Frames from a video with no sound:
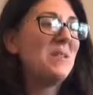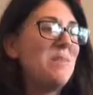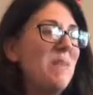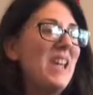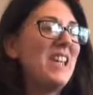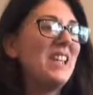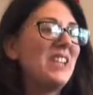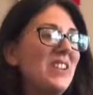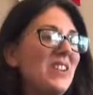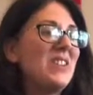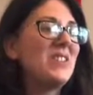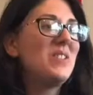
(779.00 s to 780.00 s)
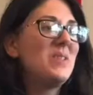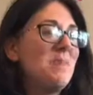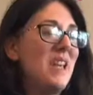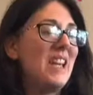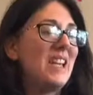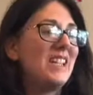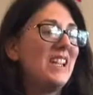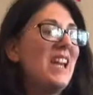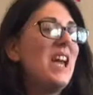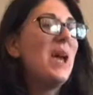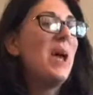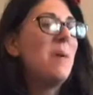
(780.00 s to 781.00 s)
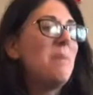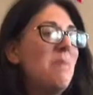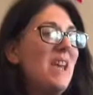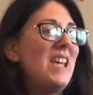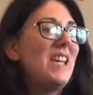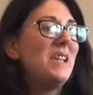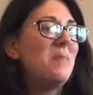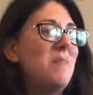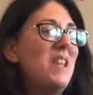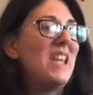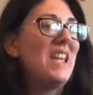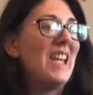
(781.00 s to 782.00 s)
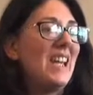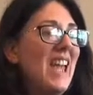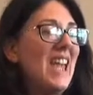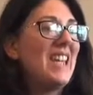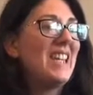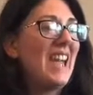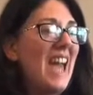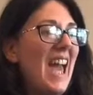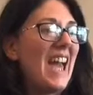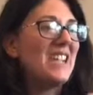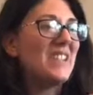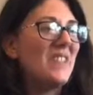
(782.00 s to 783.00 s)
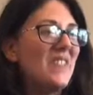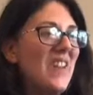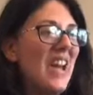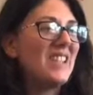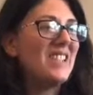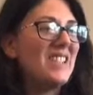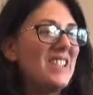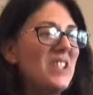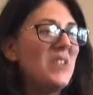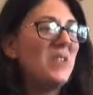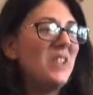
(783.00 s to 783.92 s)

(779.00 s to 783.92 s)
baker's man. Bake me a cake as fast as you